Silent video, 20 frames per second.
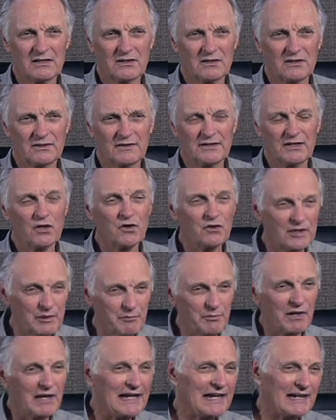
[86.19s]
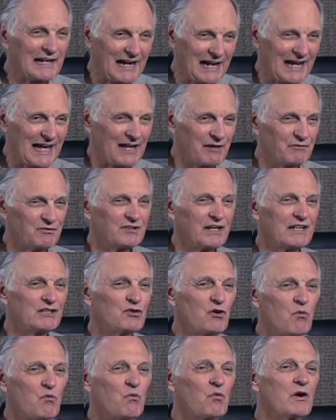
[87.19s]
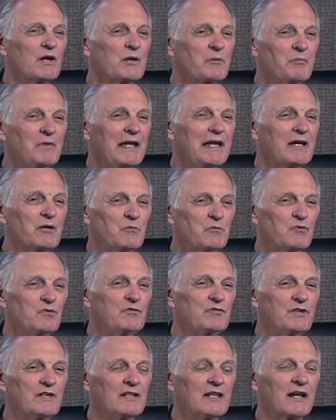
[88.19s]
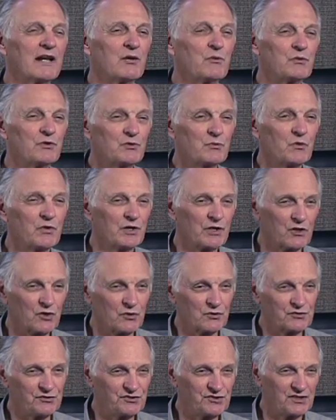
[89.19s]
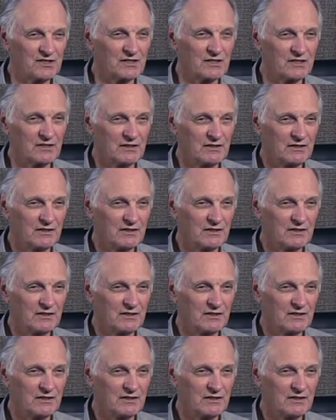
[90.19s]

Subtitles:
The only plan I have is I don't want to make a movie that I wouldn't want to go see.